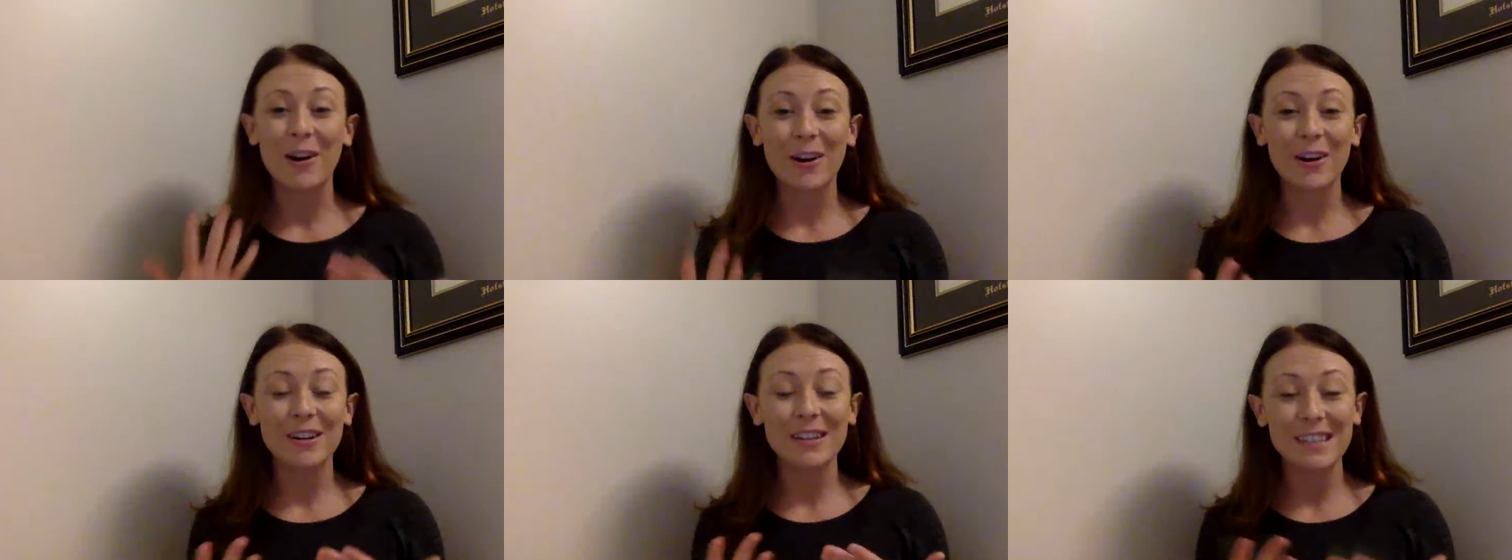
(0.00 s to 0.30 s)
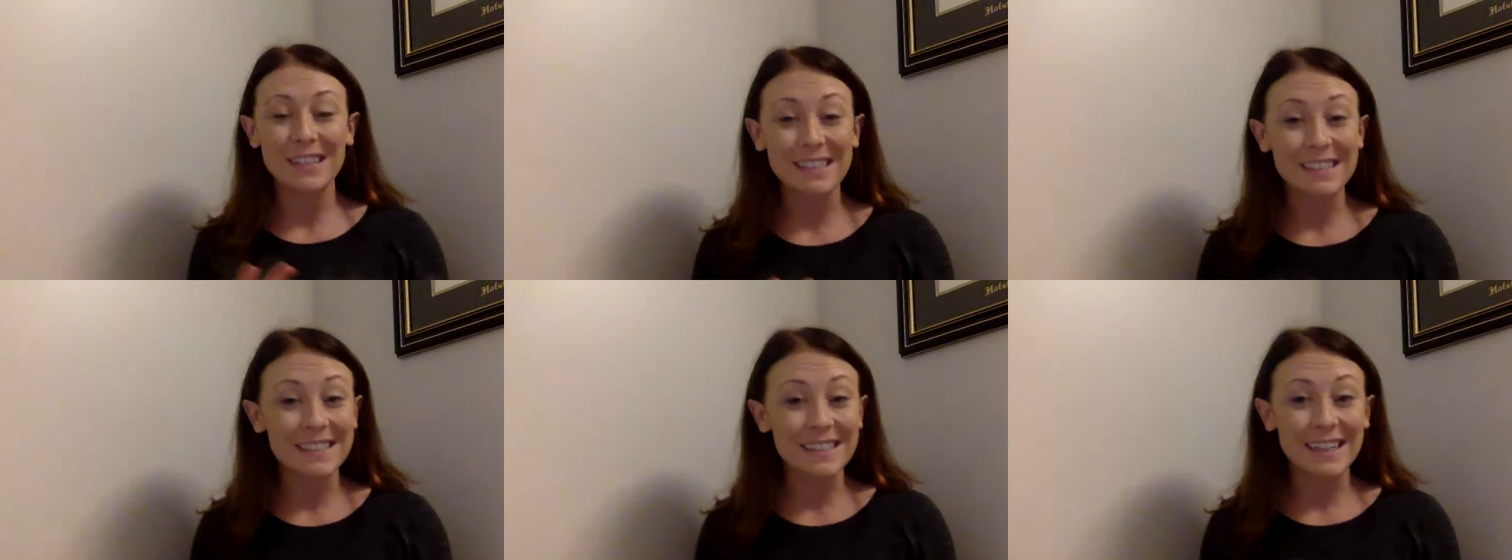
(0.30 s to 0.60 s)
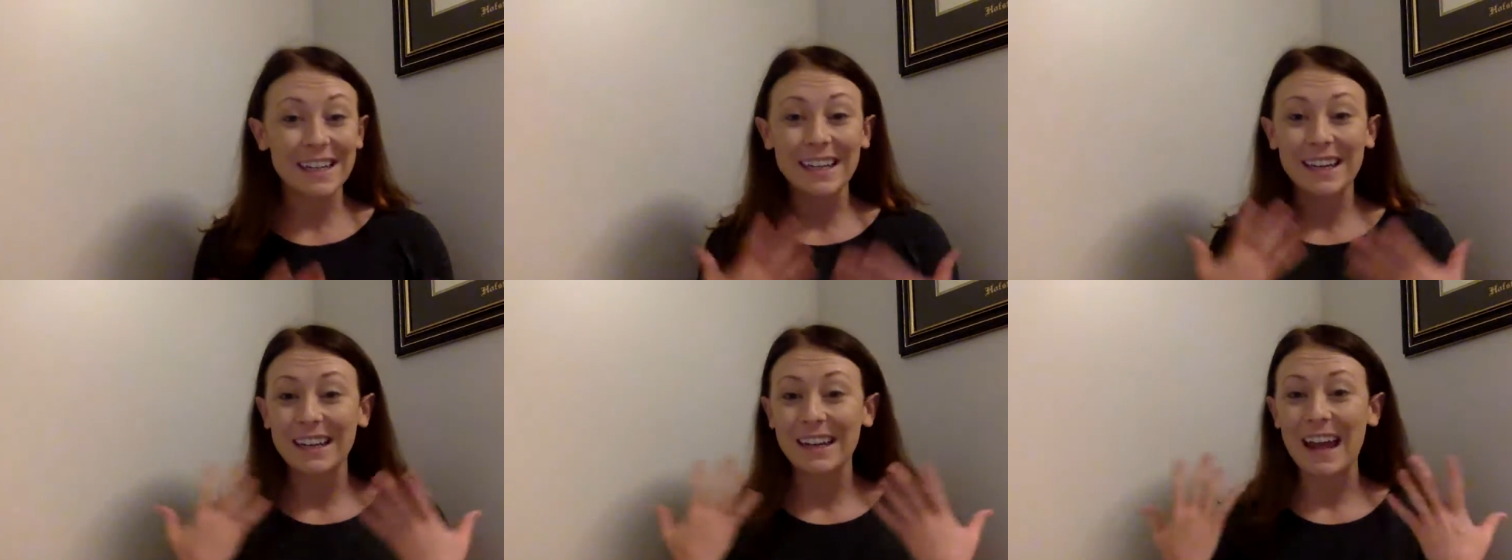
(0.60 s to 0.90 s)

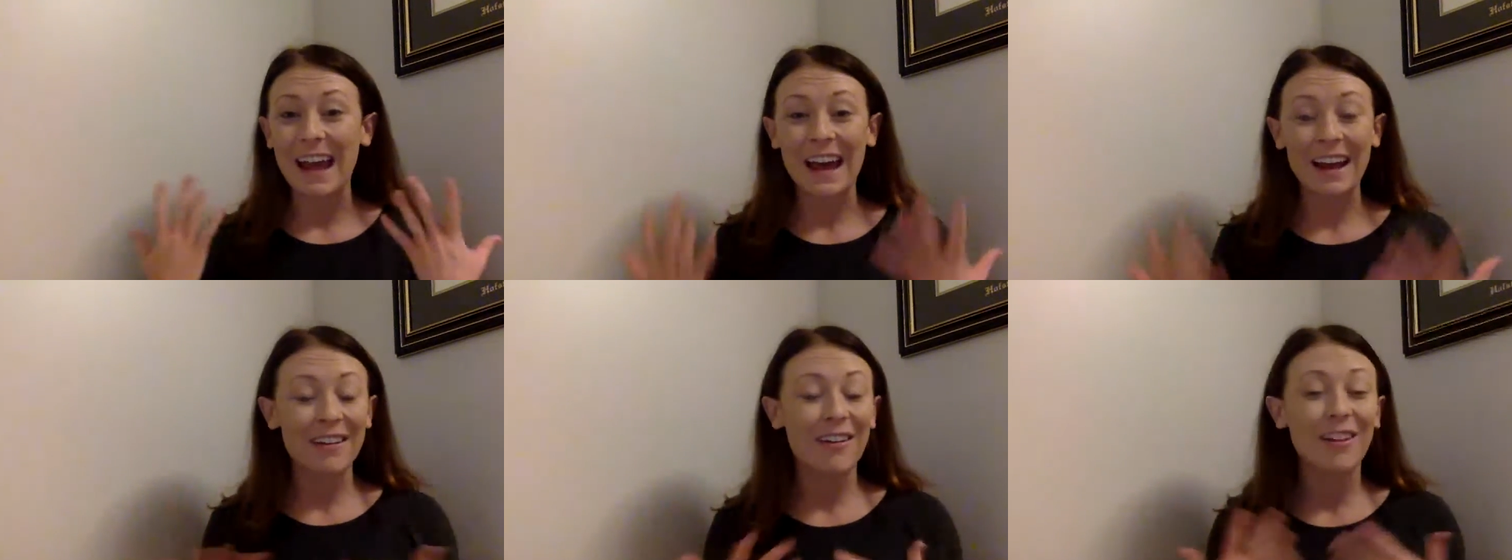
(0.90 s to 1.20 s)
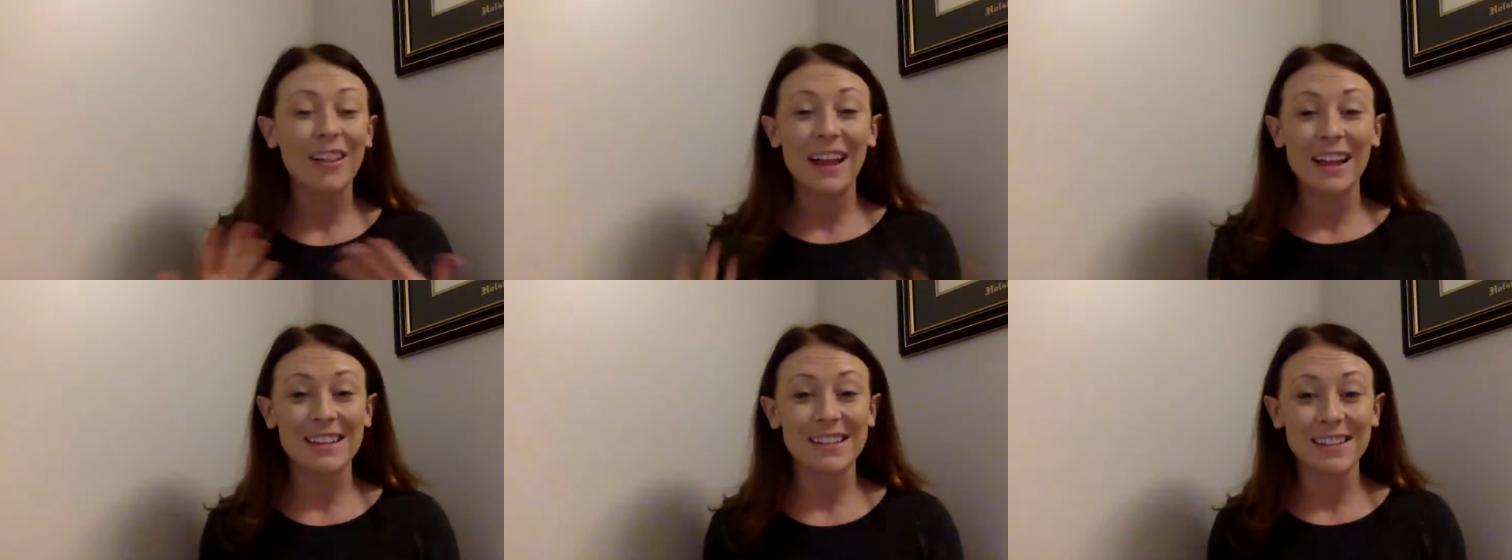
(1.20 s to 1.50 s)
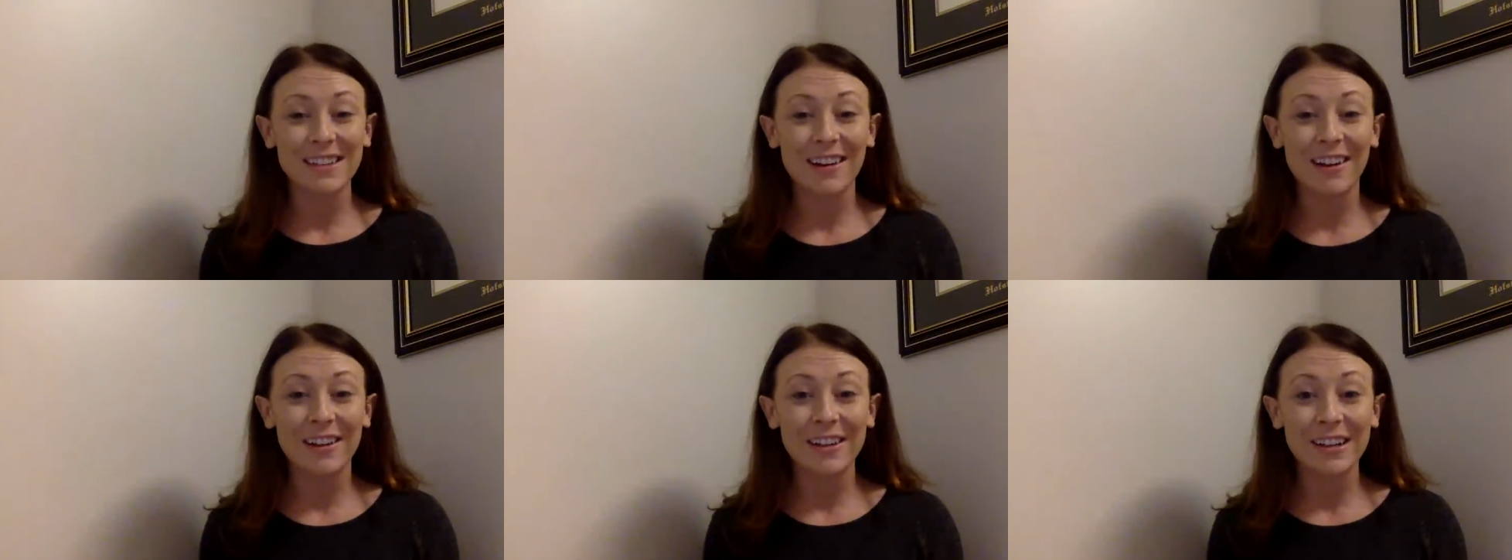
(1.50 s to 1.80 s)
artistic and add
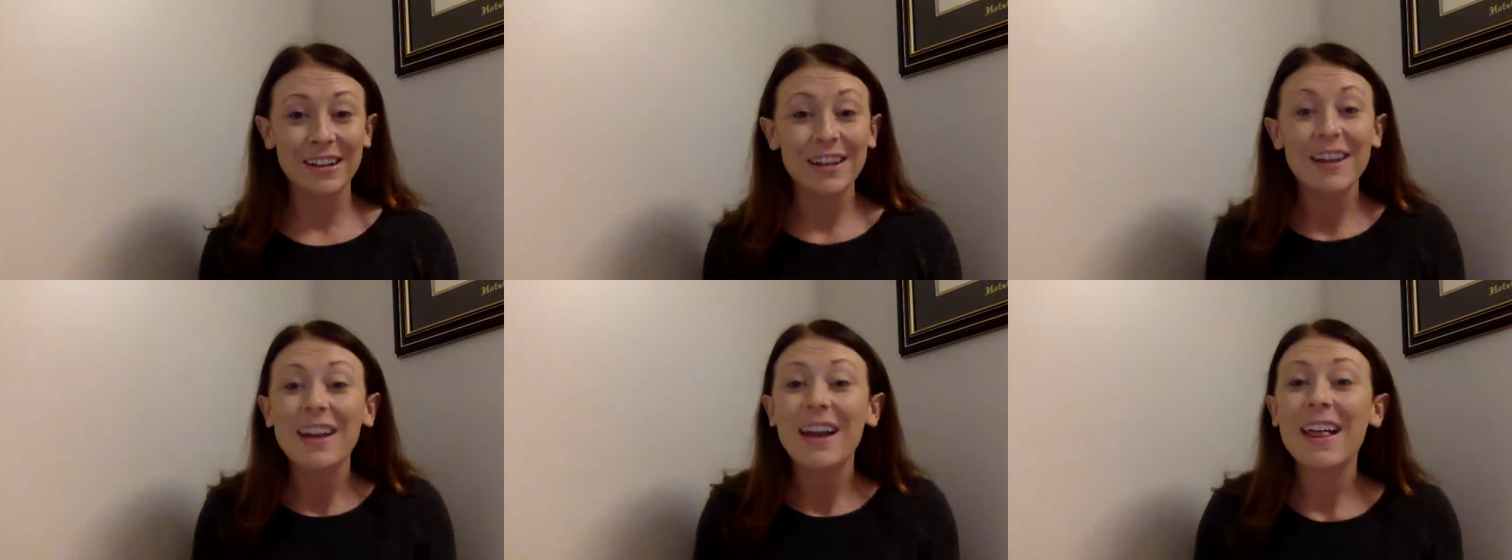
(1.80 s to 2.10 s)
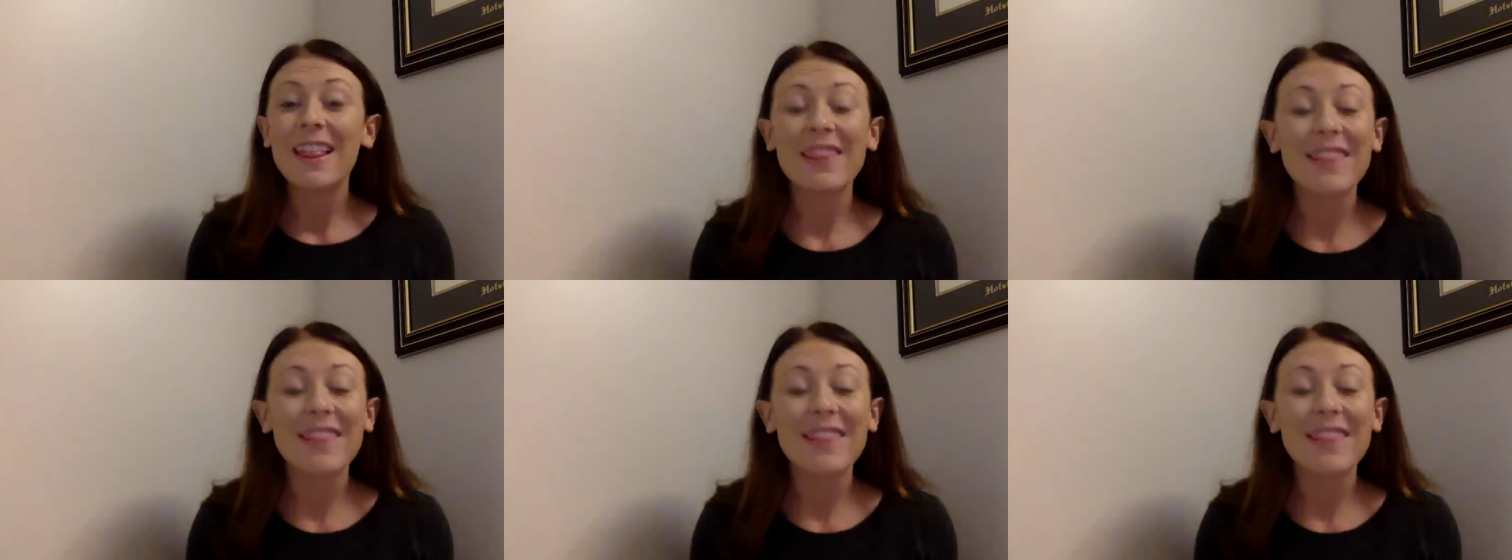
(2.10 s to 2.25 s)
lots of color,